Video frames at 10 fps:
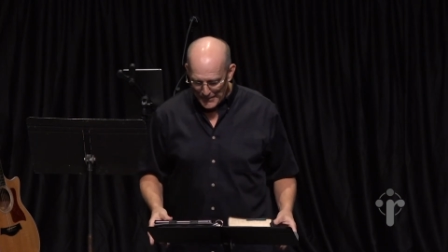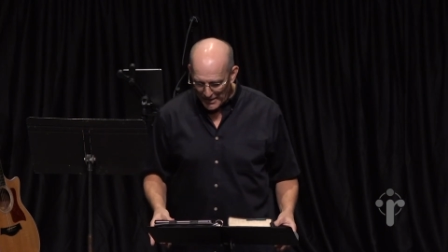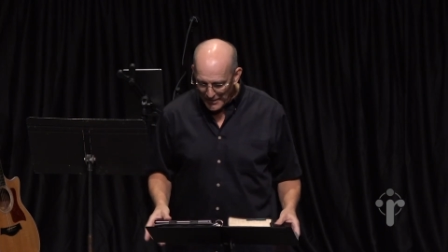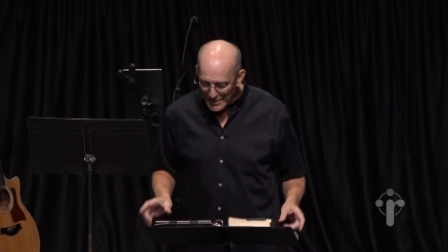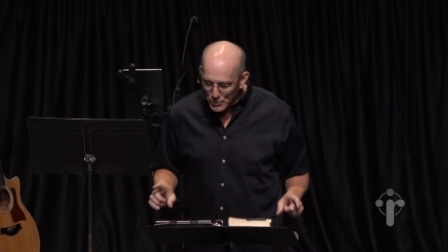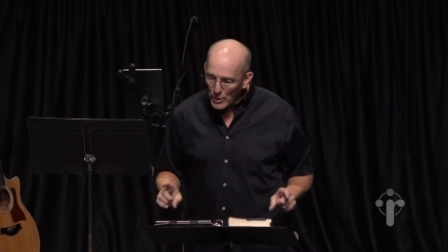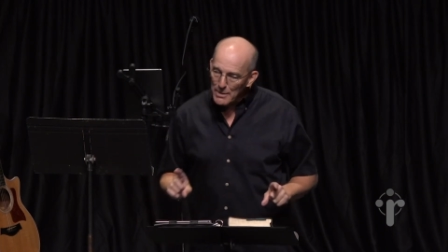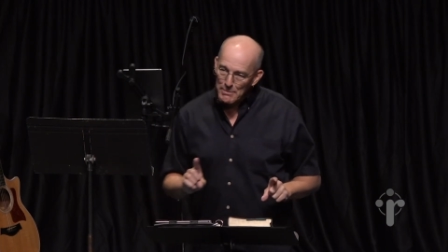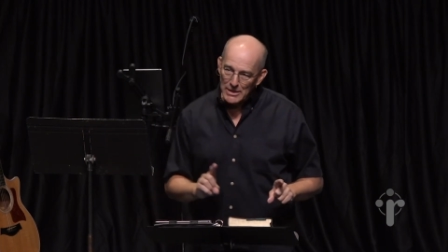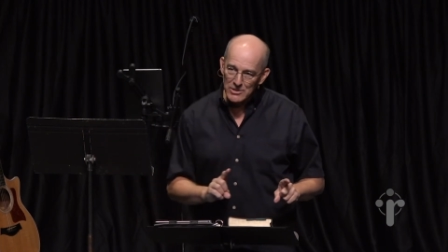And that's what
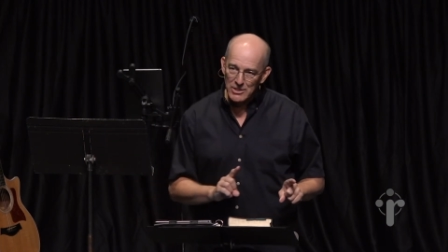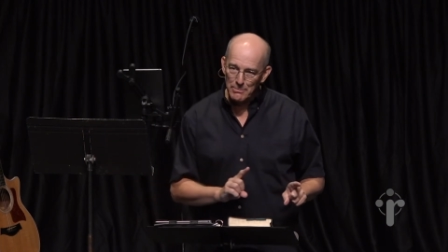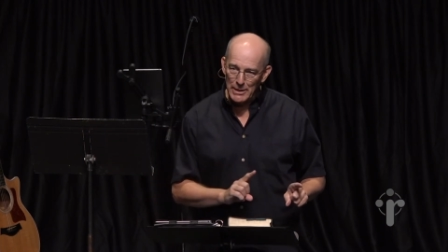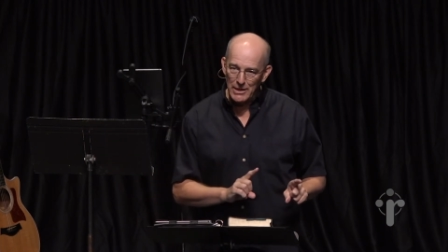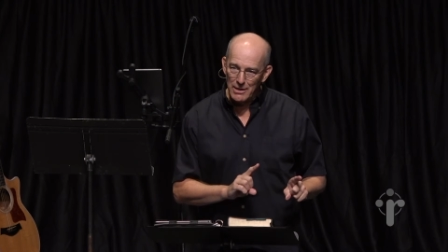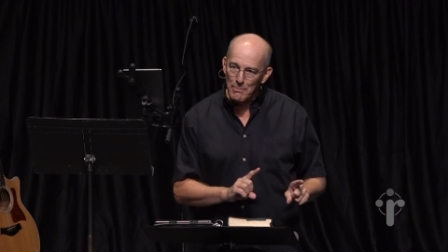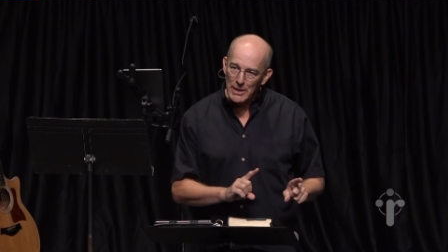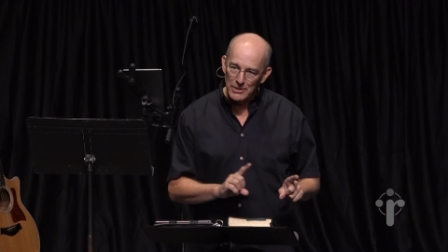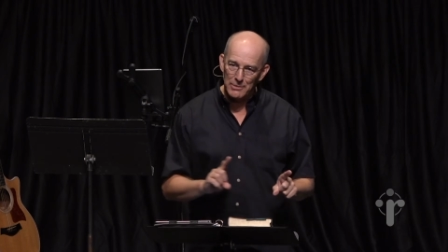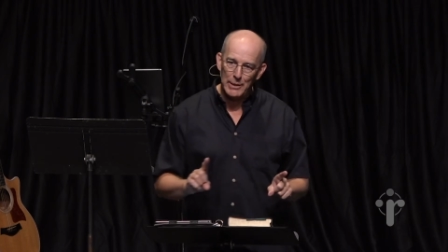it means to be
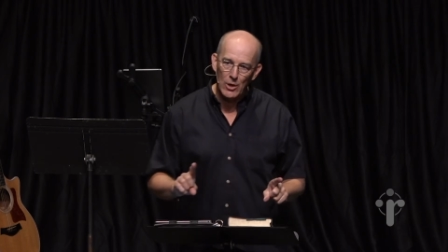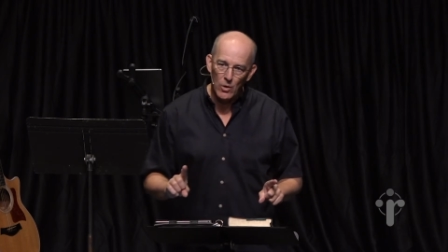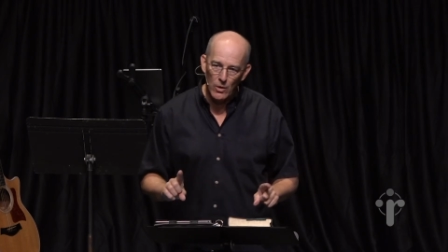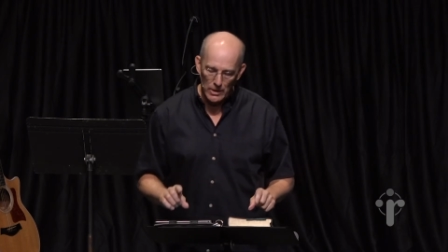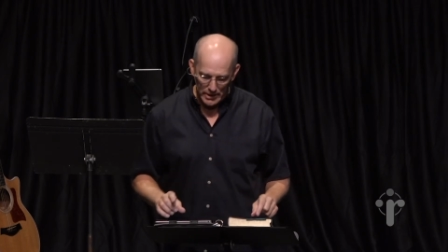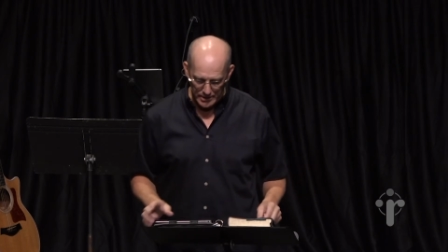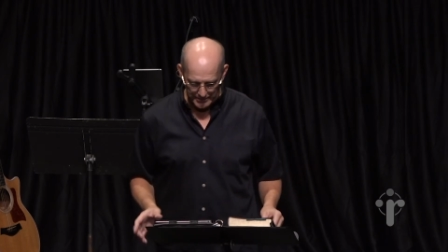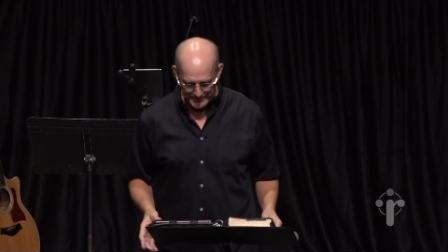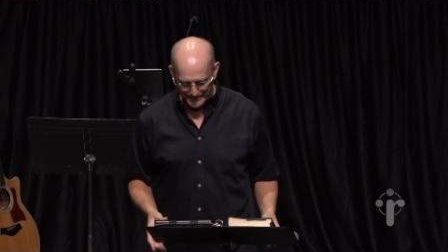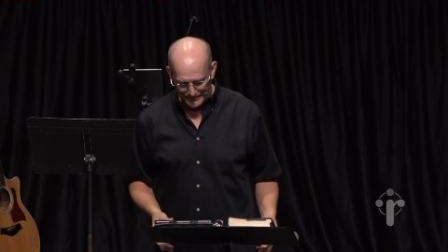committed, to be all
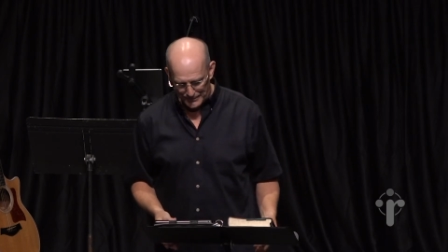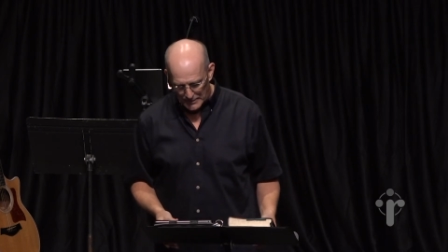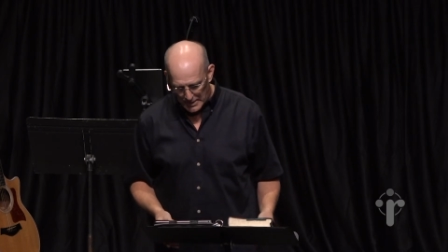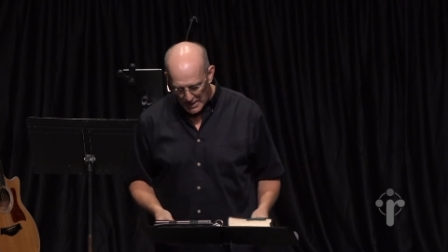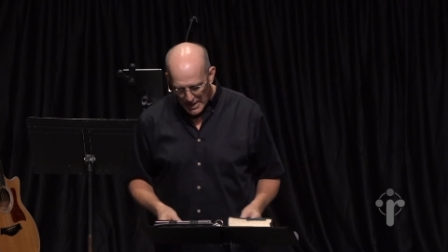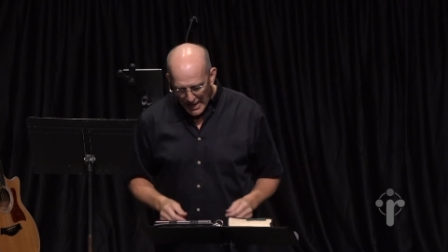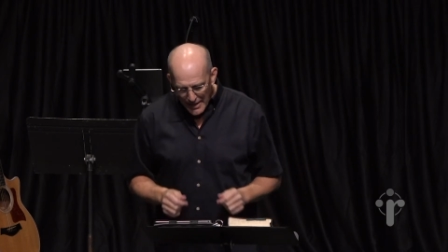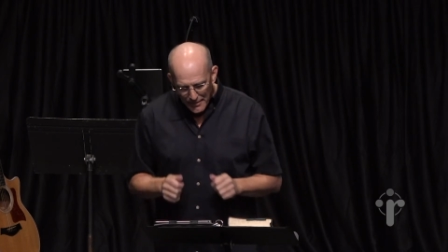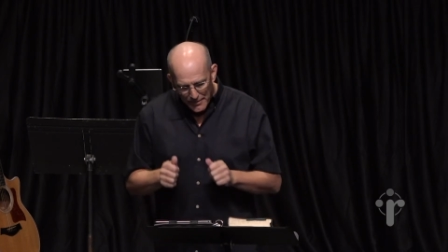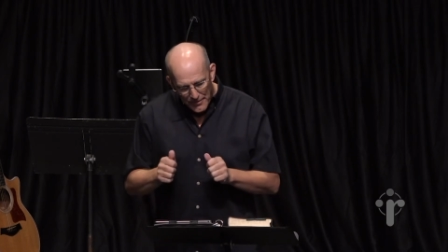in.
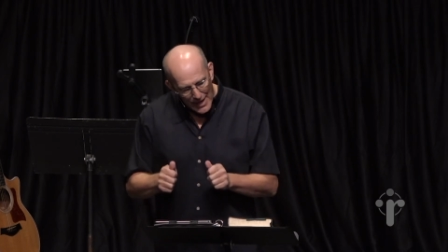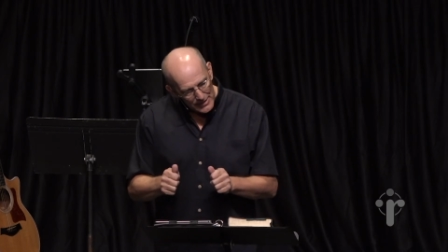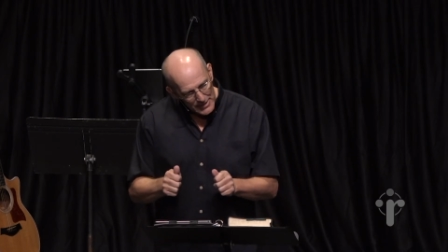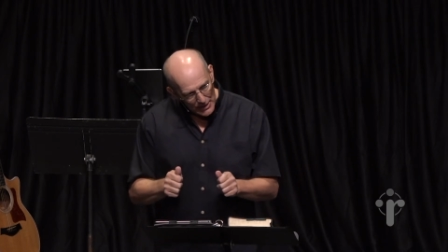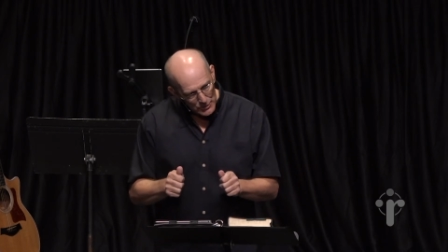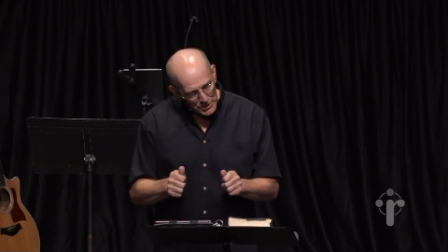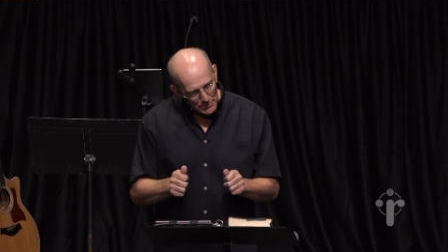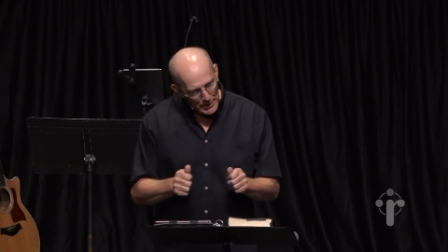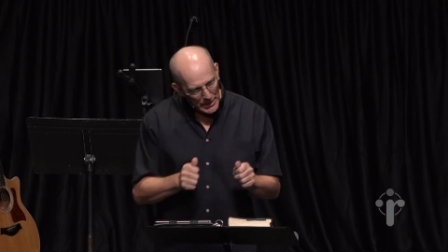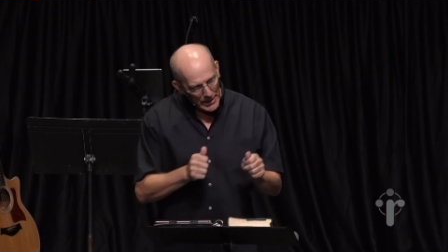And that's how it
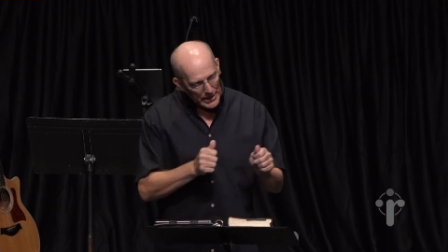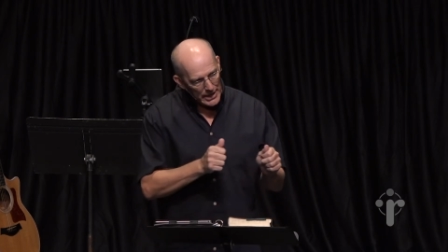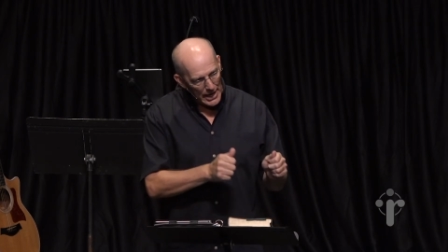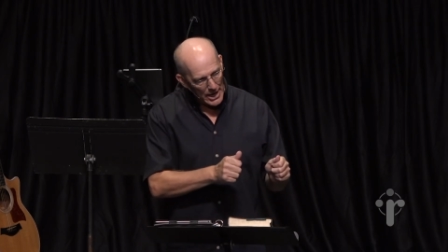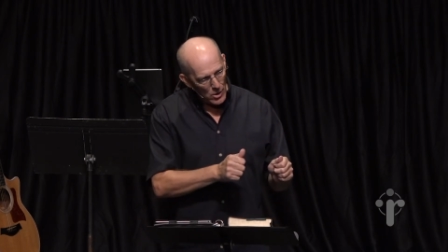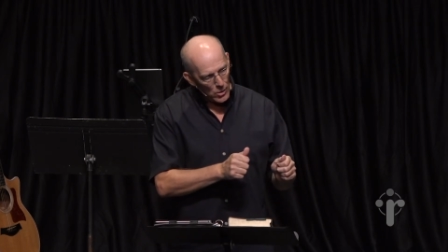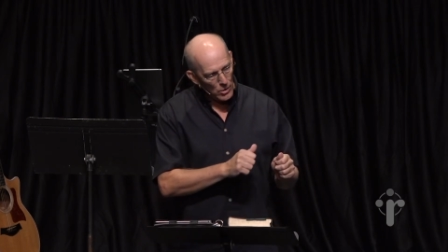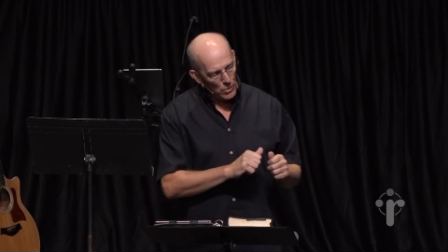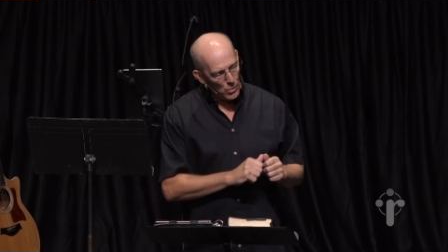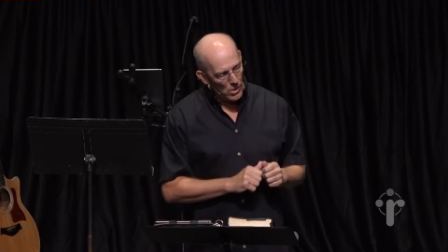should be in
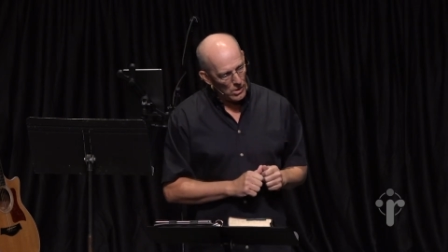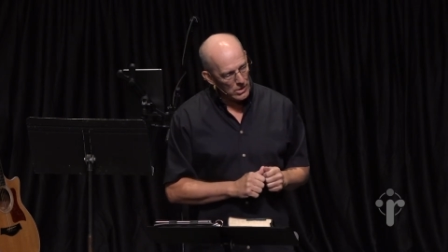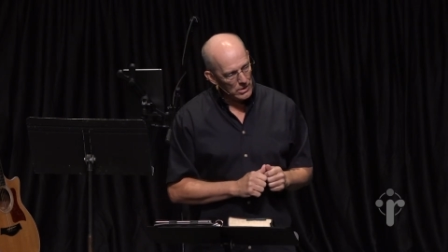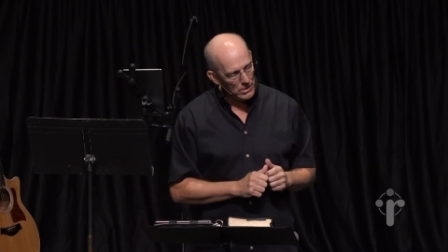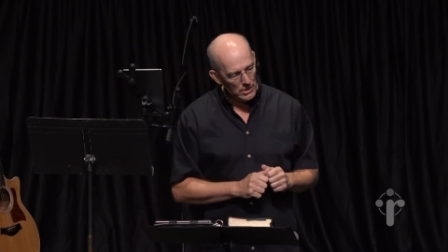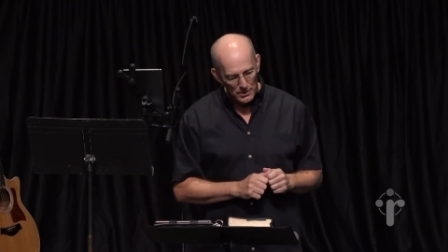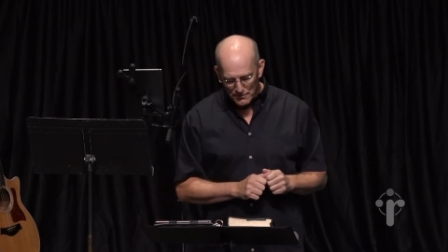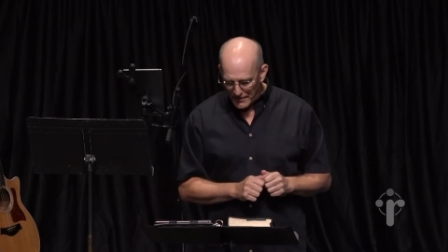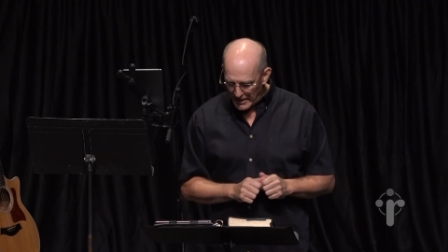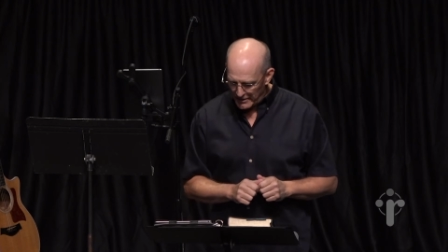our walk of
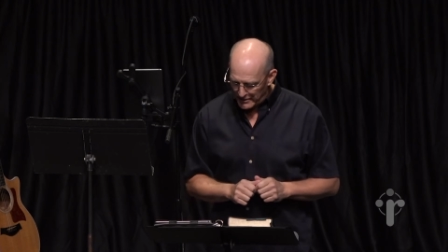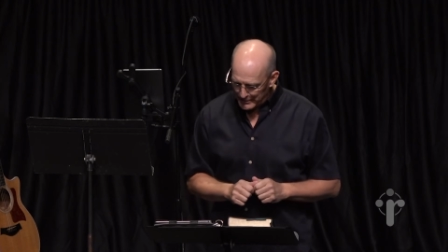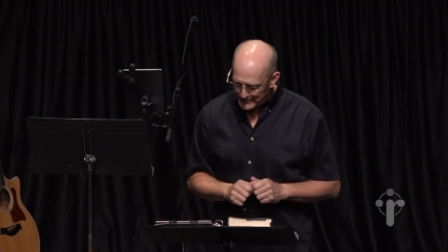faith.